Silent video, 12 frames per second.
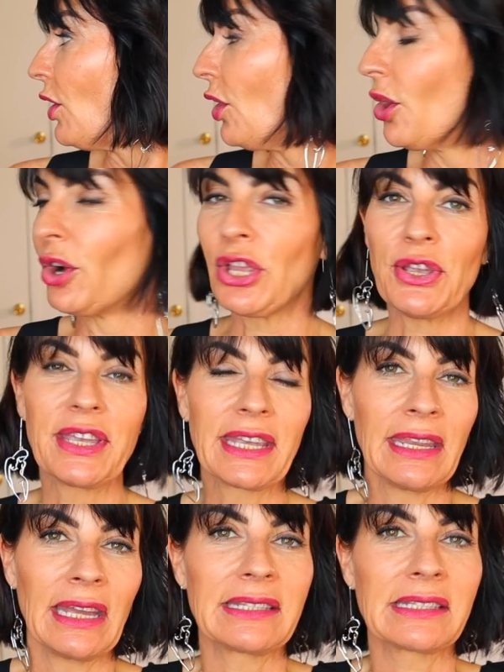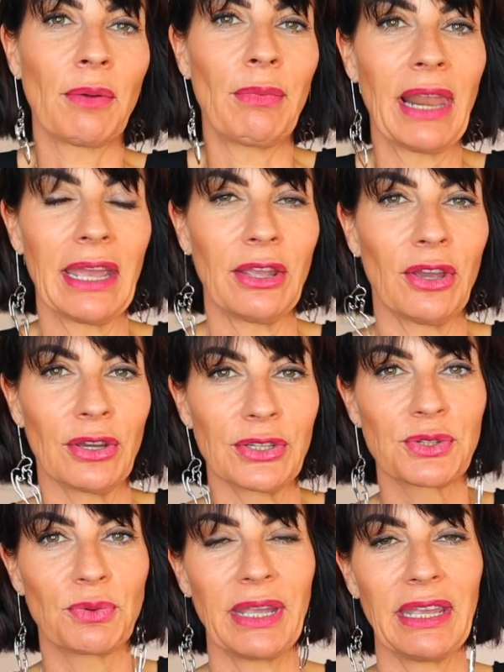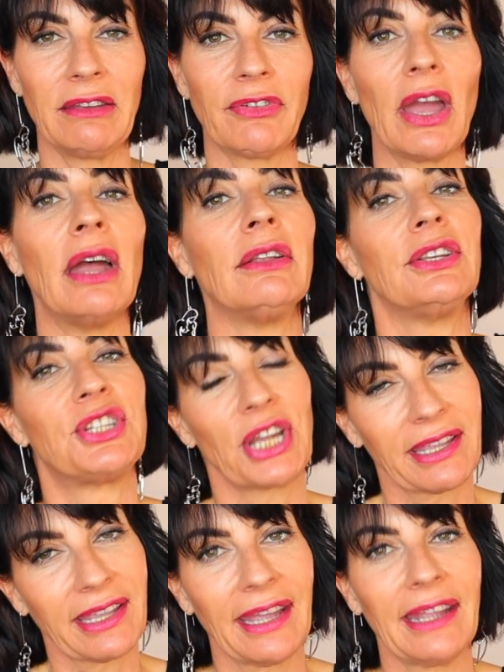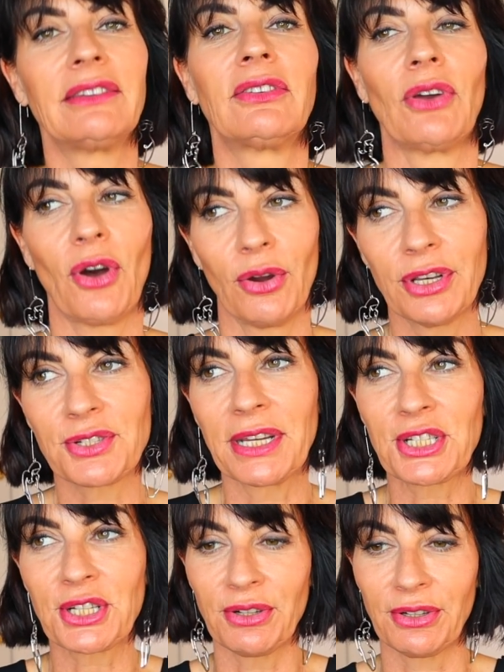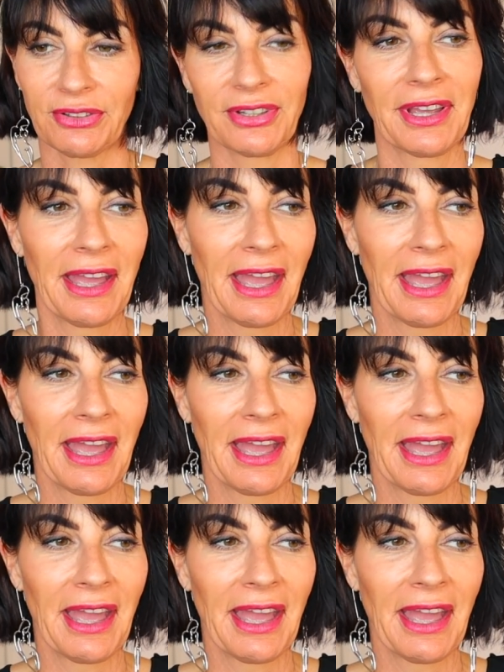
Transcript: Or you can add some layers with a jacket or a trench coat.